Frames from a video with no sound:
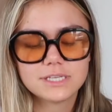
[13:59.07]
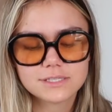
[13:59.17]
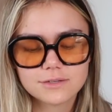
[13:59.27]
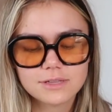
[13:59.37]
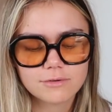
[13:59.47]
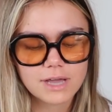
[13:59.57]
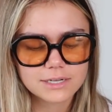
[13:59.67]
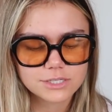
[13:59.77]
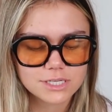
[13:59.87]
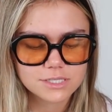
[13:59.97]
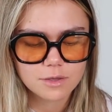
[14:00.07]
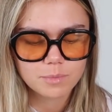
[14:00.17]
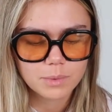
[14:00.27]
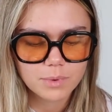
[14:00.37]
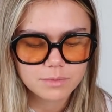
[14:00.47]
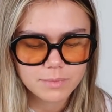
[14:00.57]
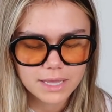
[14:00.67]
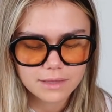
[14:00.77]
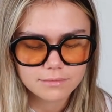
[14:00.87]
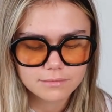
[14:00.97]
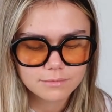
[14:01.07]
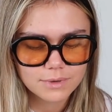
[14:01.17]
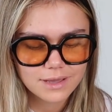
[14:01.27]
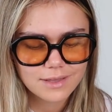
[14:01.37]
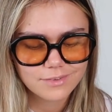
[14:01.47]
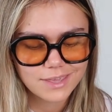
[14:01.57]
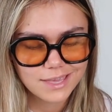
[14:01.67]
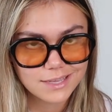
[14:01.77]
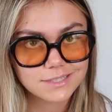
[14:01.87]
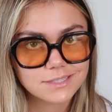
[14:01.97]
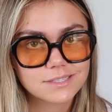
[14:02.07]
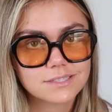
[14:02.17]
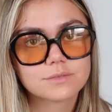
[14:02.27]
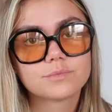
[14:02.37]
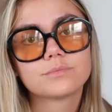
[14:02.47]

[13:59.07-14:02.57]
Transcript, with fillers: These two little gadgets could be with me when I have kids.